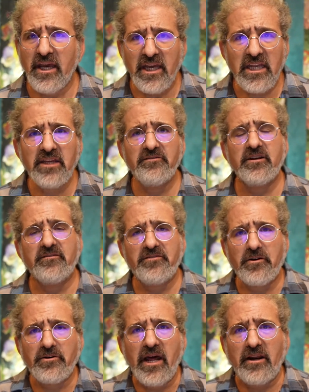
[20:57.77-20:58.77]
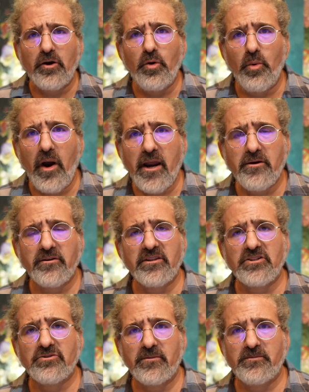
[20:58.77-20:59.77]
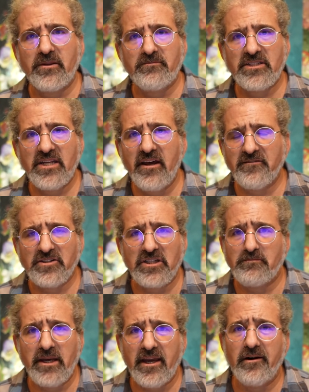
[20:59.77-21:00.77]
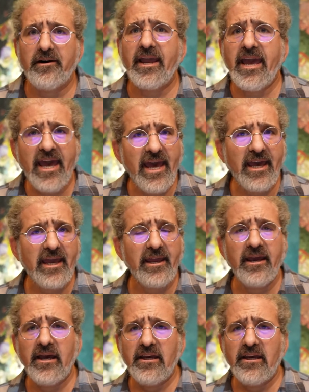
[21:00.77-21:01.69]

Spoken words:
even if they're not acquiring the script themselves, just by going, hey,